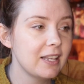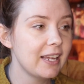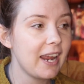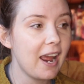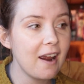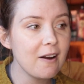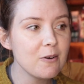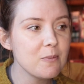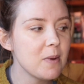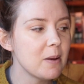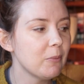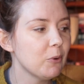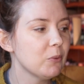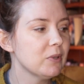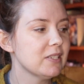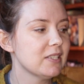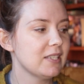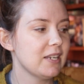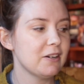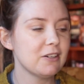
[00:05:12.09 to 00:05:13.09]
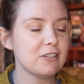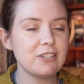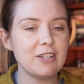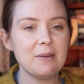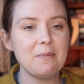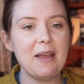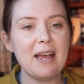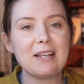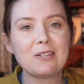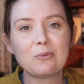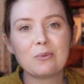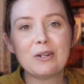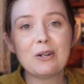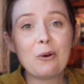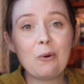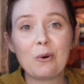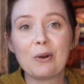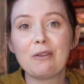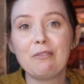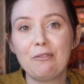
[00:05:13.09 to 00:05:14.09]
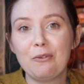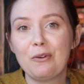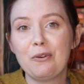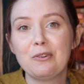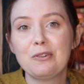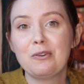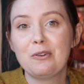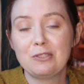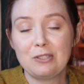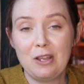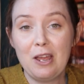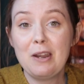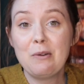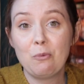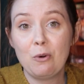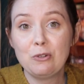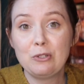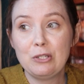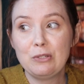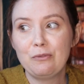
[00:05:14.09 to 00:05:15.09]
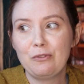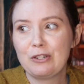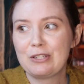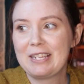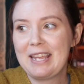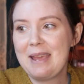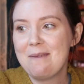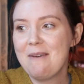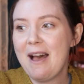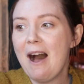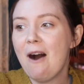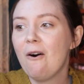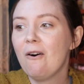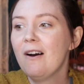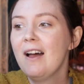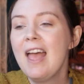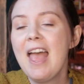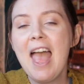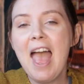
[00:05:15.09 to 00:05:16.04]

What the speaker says: Like, I remember when Sarah J. Maas, when A Court of Thorns and Roses first came out,